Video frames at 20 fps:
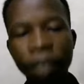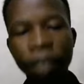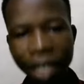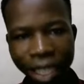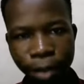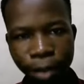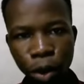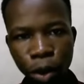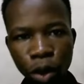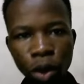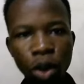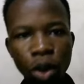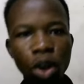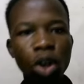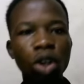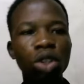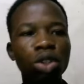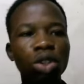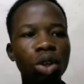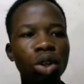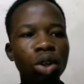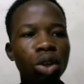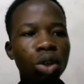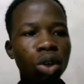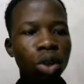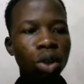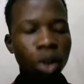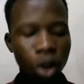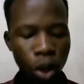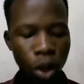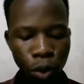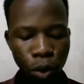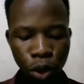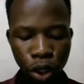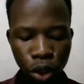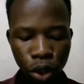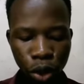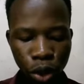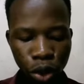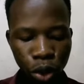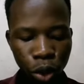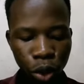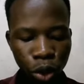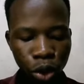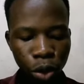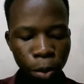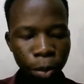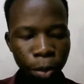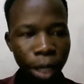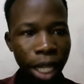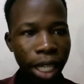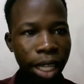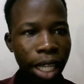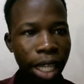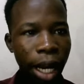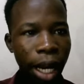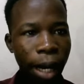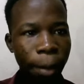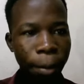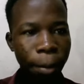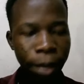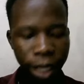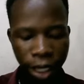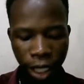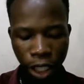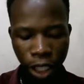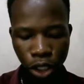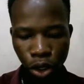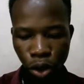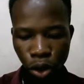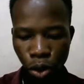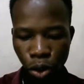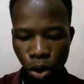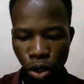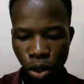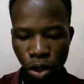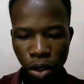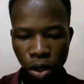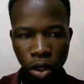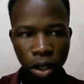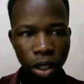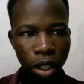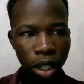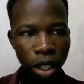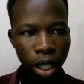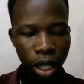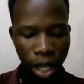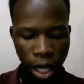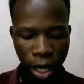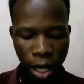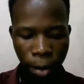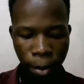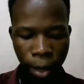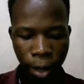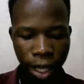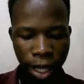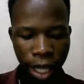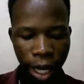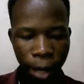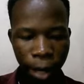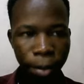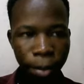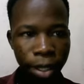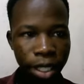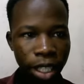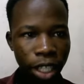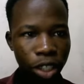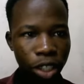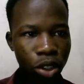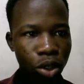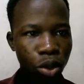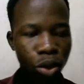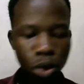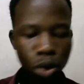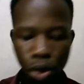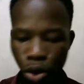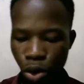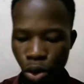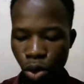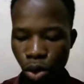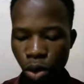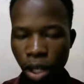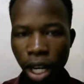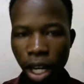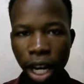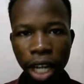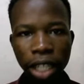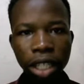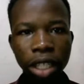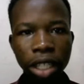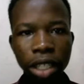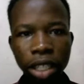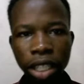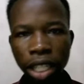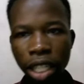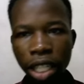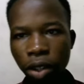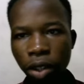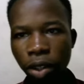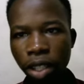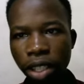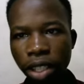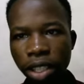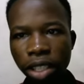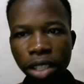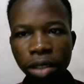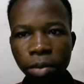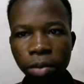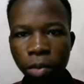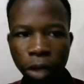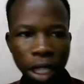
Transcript: Facebook. So I'm just going to go to Meta Business Suite and click on it.